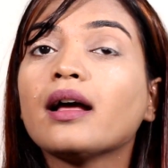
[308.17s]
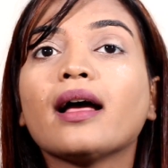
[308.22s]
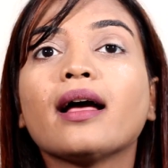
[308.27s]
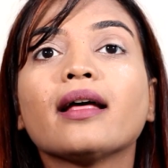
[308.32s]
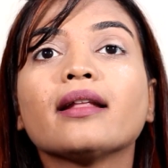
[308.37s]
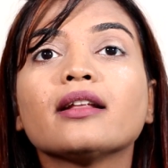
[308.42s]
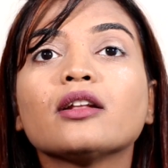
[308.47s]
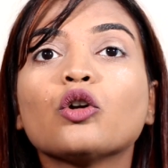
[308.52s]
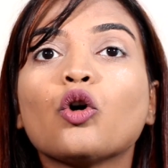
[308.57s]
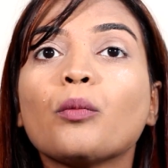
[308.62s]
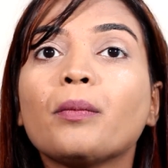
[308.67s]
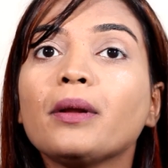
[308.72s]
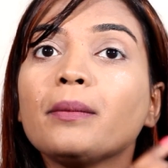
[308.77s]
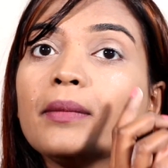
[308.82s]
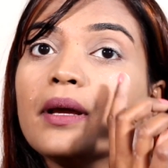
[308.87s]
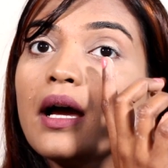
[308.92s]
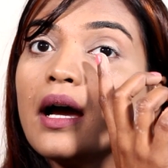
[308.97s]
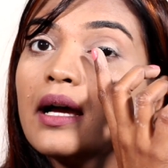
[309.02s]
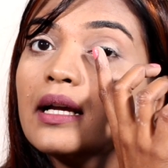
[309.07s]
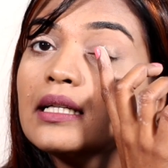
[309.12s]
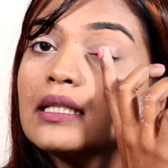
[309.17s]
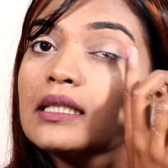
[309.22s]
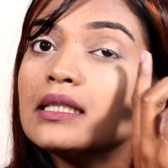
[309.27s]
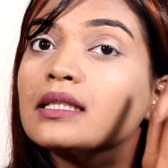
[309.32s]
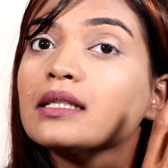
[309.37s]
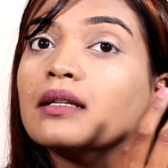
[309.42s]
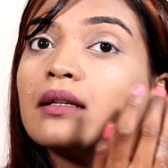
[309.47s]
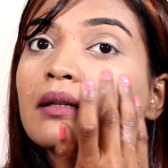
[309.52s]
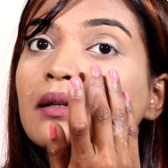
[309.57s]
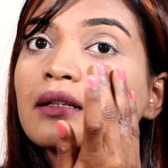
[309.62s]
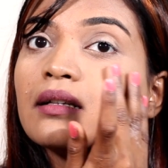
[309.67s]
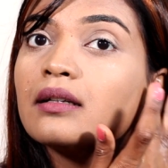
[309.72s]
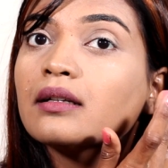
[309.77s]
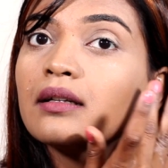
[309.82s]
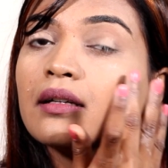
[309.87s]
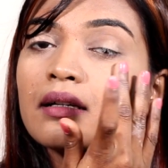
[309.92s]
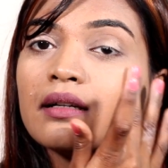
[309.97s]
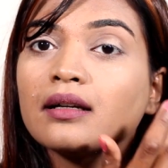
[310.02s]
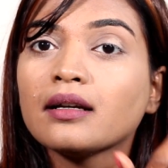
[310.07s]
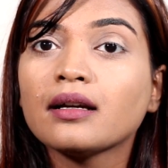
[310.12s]
And then open my eyes,
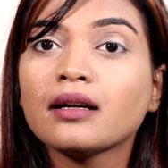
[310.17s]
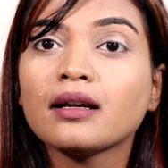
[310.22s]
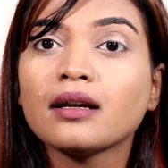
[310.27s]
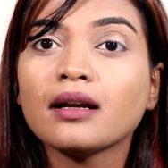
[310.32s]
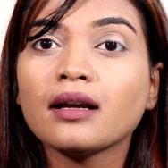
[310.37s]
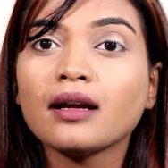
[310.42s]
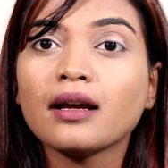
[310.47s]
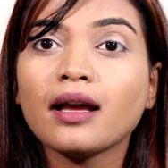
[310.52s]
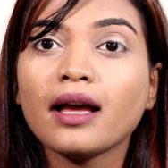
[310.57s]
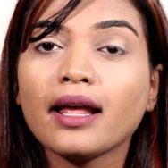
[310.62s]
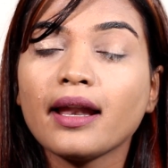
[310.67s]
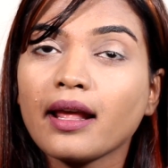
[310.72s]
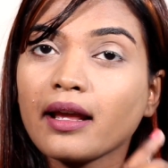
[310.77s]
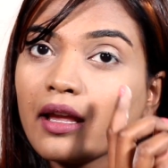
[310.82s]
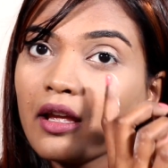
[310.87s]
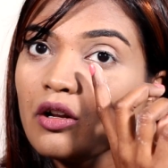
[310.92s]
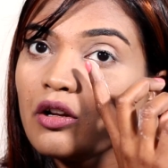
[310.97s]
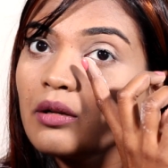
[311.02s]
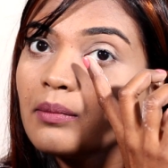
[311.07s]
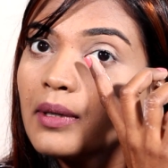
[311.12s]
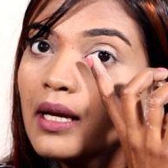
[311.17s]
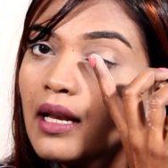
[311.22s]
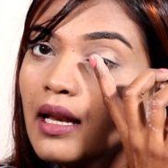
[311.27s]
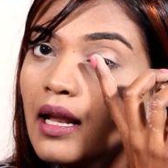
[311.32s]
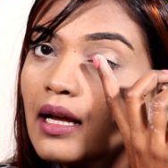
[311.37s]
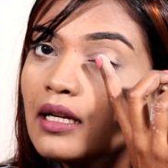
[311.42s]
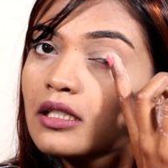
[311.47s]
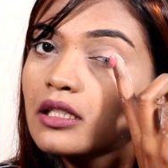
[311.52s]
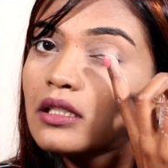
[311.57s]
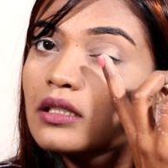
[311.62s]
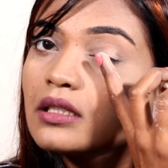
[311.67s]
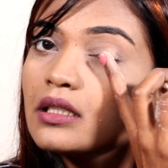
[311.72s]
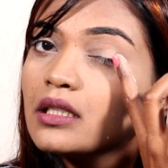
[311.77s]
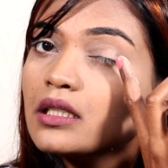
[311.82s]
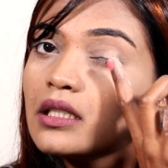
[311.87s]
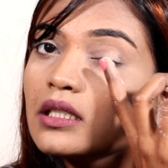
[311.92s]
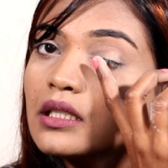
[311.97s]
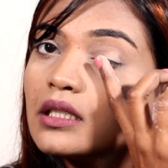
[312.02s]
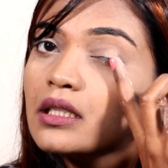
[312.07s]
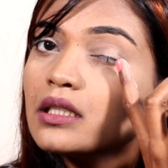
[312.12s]
and again on my
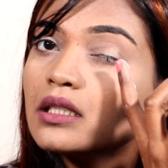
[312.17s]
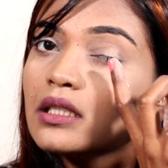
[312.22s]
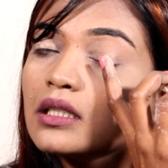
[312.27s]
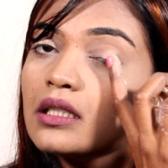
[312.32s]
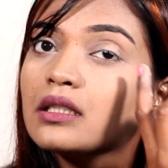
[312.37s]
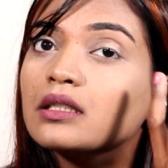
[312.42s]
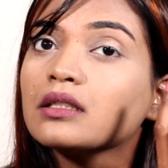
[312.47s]
lashes.